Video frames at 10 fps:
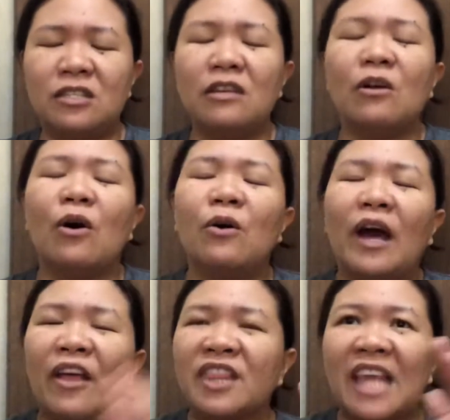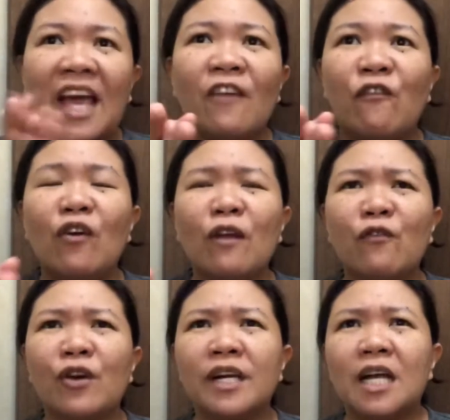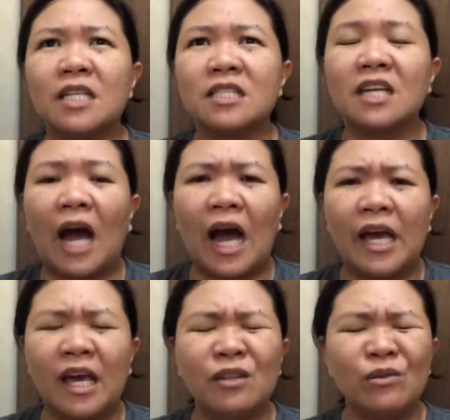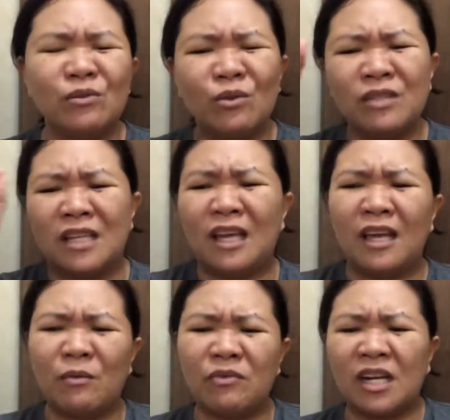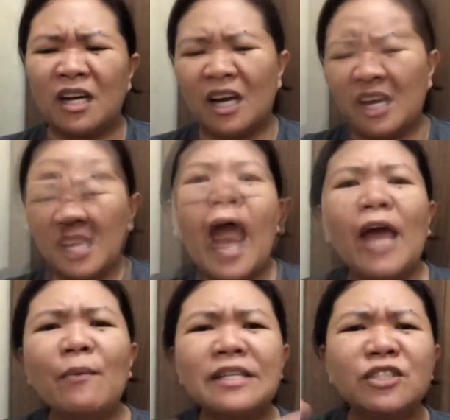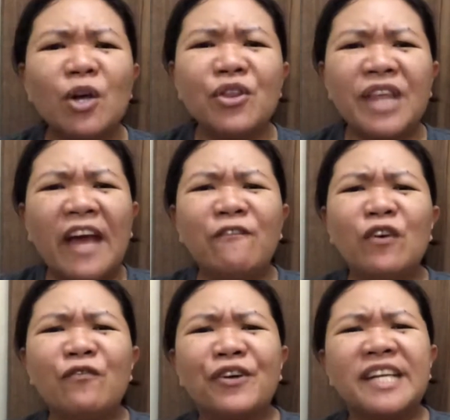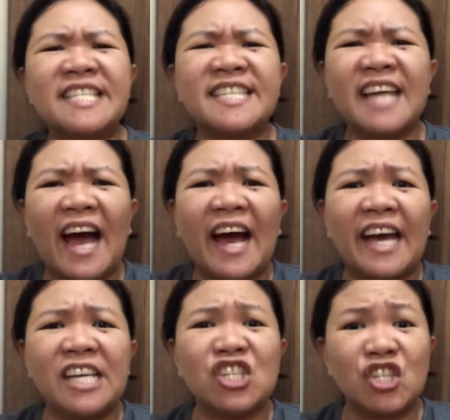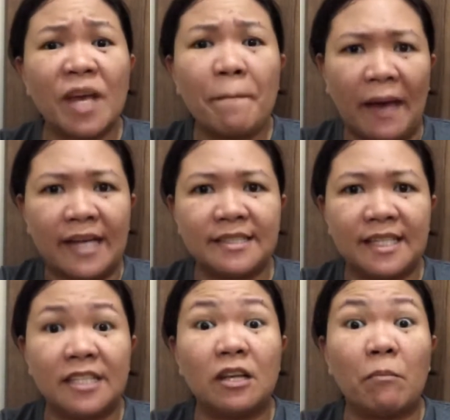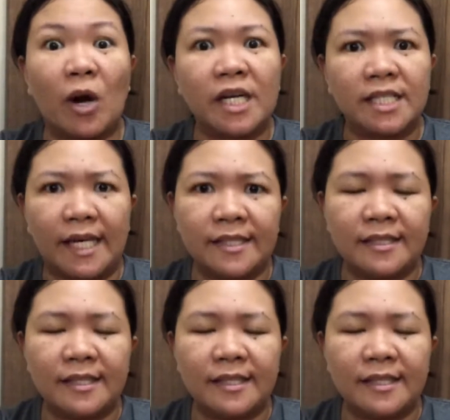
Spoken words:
You know, I'm thankful for this guy. I don't know the name of the guy. I was so thankful for this guy she met in the market.